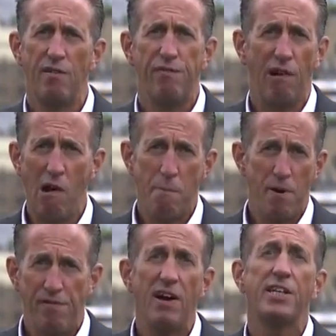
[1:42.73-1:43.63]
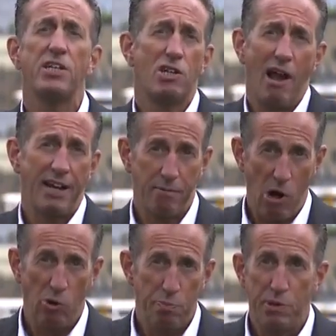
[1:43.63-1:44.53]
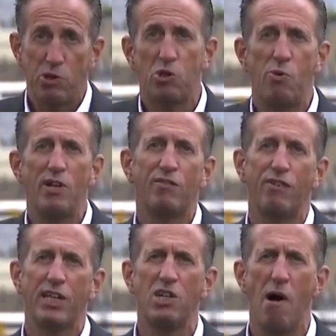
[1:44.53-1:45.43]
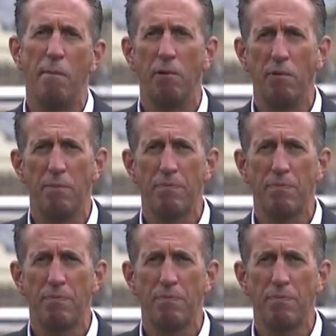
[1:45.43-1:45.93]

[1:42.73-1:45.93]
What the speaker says: Follow providers like Old Mutual Wealth, for example.